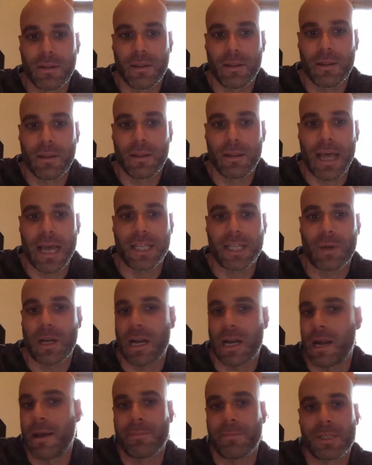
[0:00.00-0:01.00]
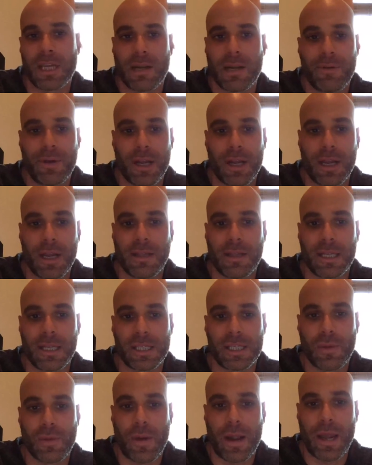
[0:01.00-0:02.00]
That's what I'm just going to put it in this
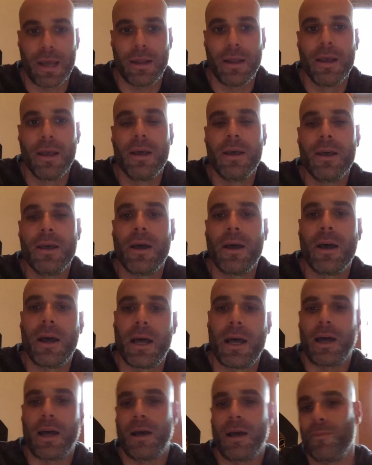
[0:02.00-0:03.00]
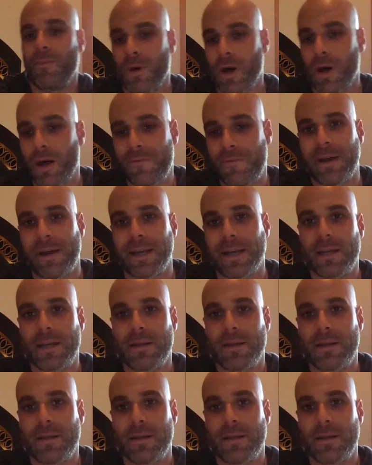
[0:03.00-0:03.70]
thread. I'll find it.